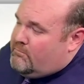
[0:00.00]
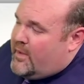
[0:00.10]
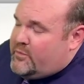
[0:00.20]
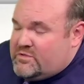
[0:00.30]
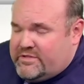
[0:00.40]

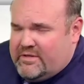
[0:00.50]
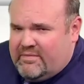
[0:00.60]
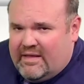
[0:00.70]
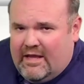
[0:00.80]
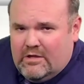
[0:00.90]
Most of
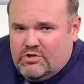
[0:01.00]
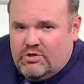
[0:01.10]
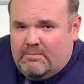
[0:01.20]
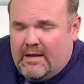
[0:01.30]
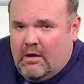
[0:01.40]
the kids
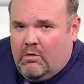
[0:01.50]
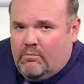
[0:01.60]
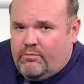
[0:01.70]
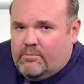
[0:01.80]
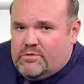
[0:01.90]
should be
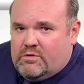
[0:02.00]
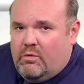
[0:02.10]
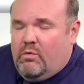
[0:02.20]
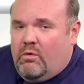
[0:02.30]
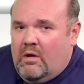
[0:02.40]
home from
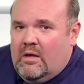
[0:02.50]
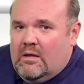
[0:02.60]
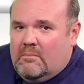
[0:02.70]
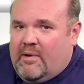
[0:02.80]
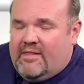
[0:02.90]
school
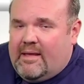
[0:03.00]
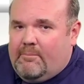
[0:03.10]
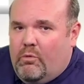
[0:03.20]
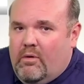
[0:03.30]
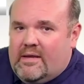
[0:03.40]
by
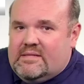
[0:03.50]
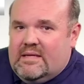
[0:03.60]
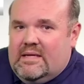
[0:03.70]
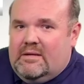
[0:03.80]
that point.